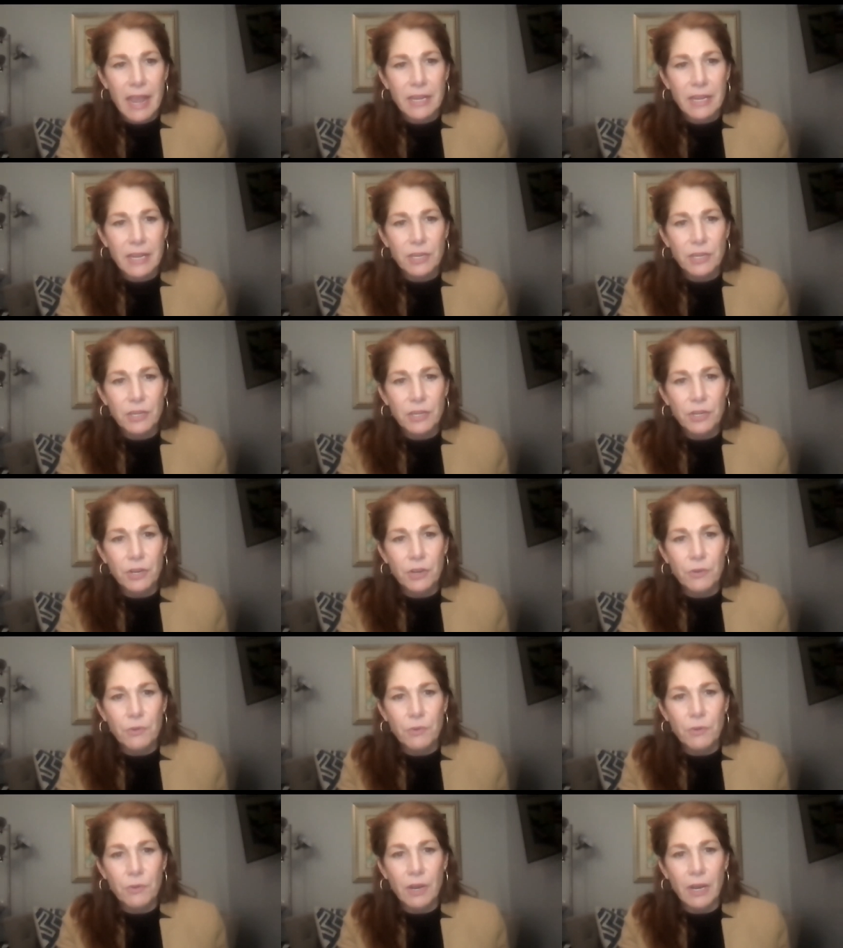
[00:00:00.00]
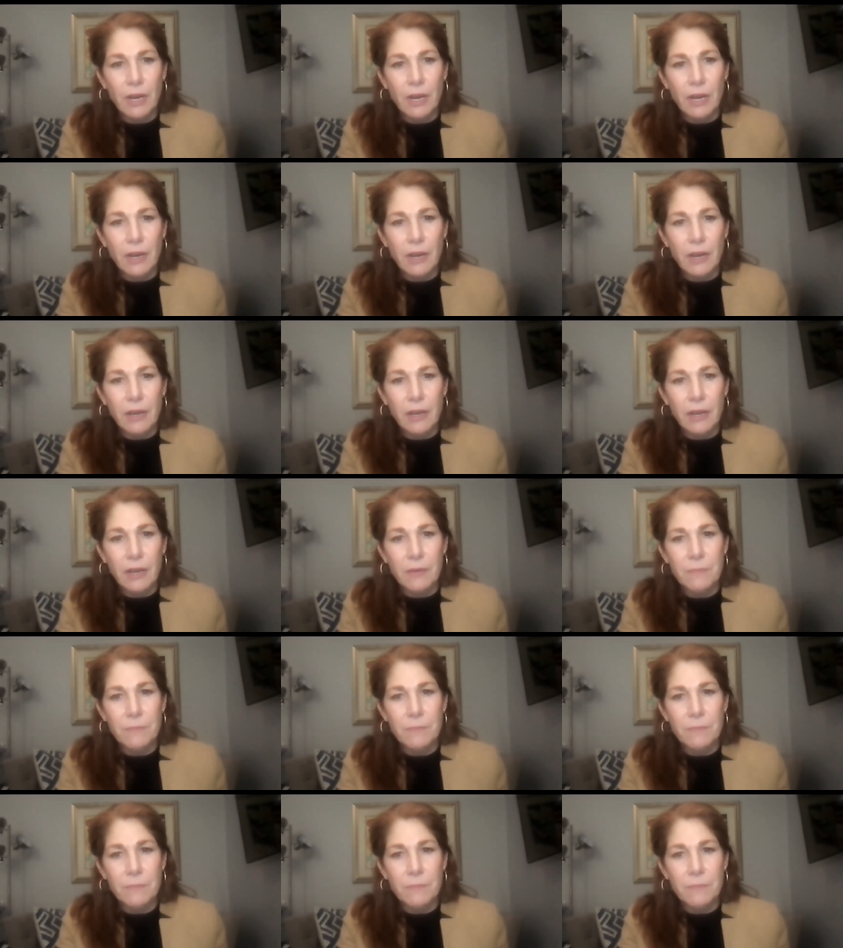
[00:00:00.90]
you know,
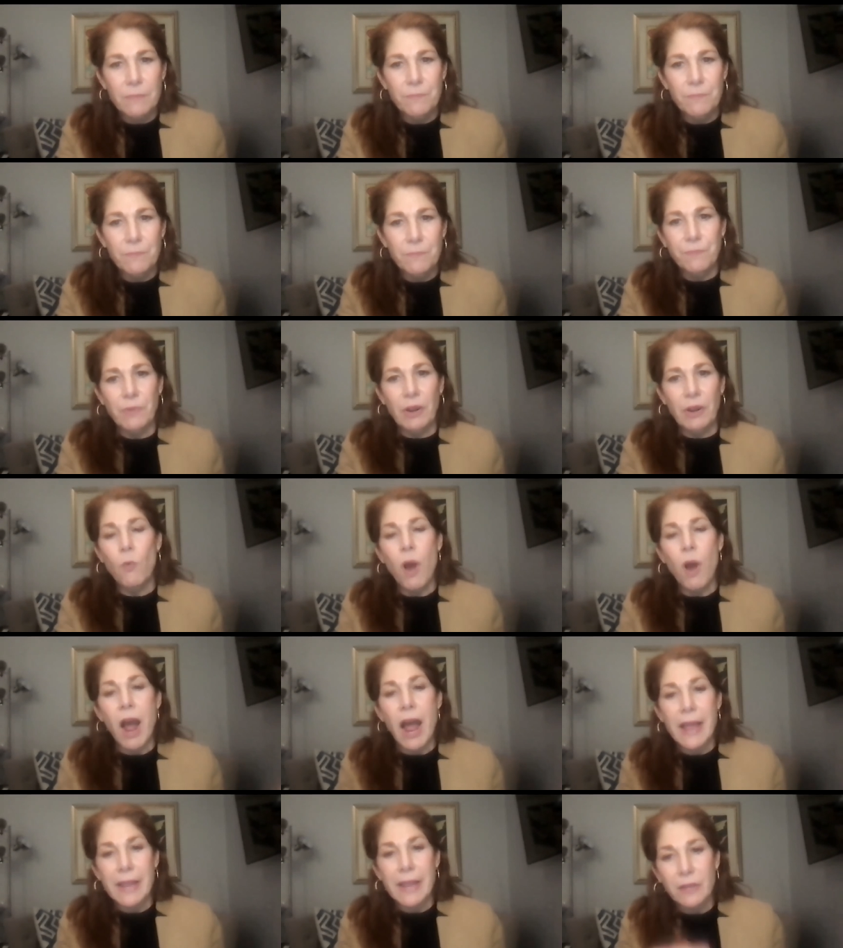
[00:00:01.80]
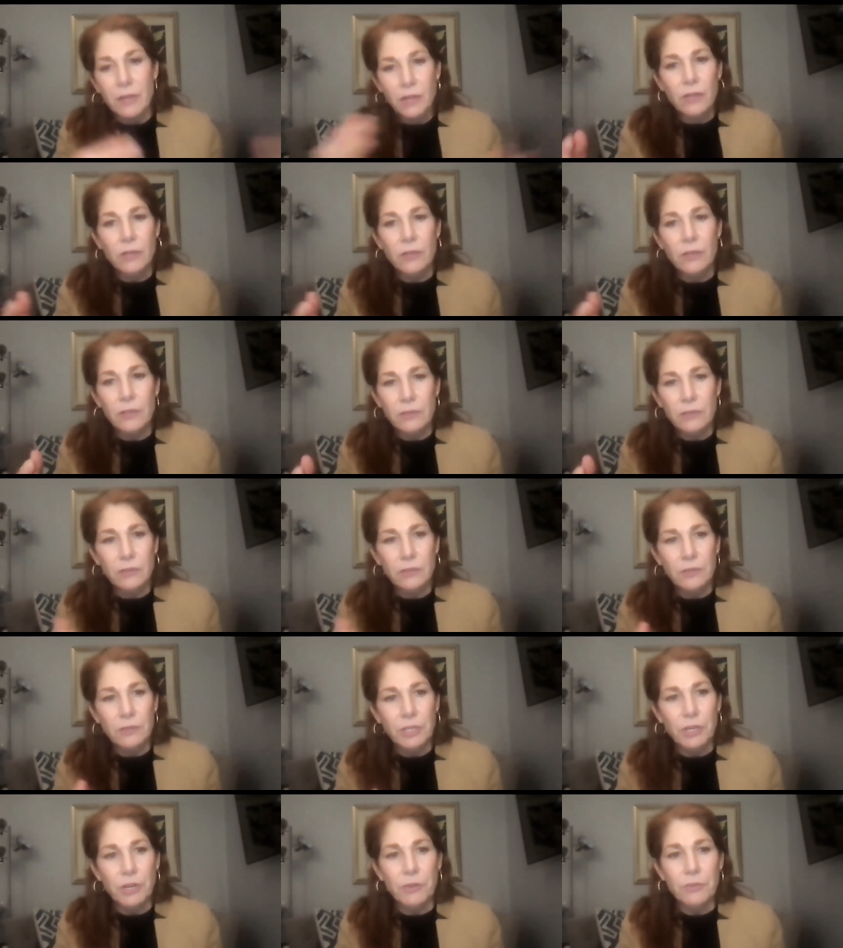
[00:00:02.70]
um, while
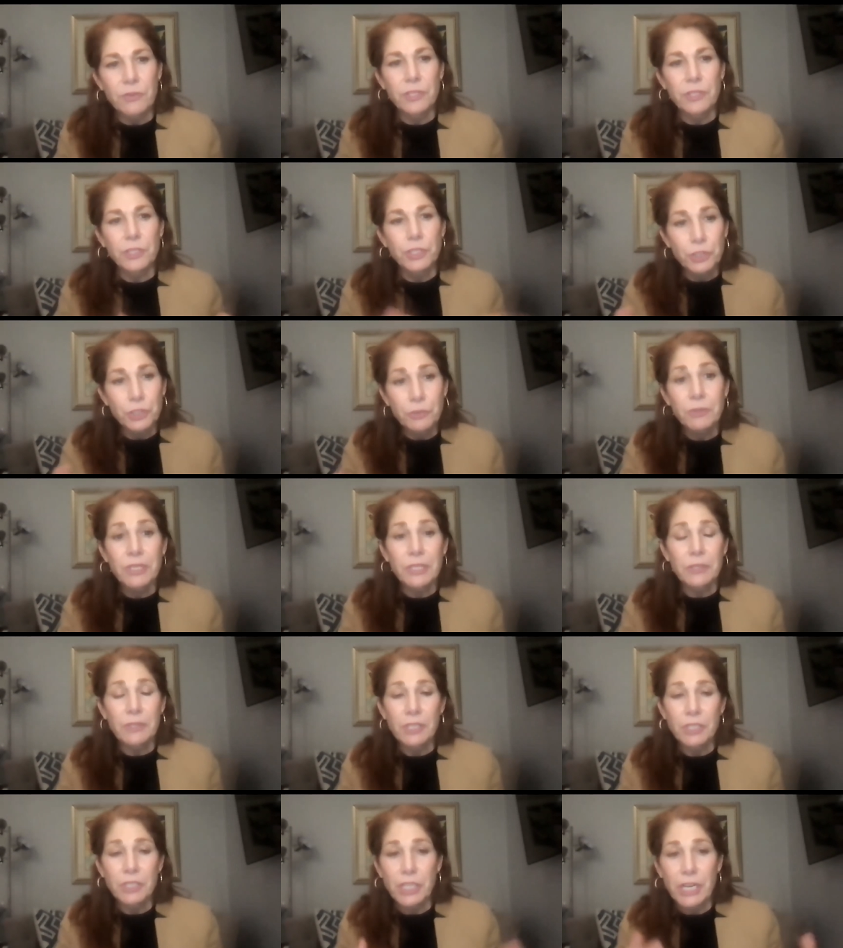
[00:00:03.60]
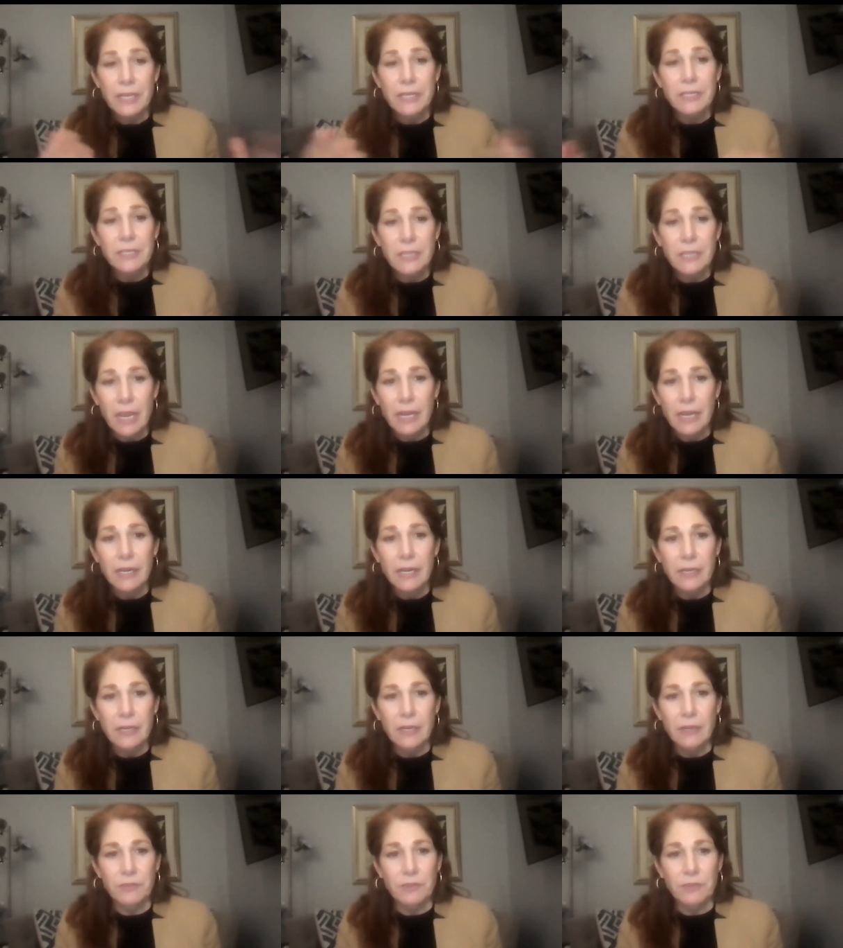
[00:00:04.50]
you know the Jew the genocide uh,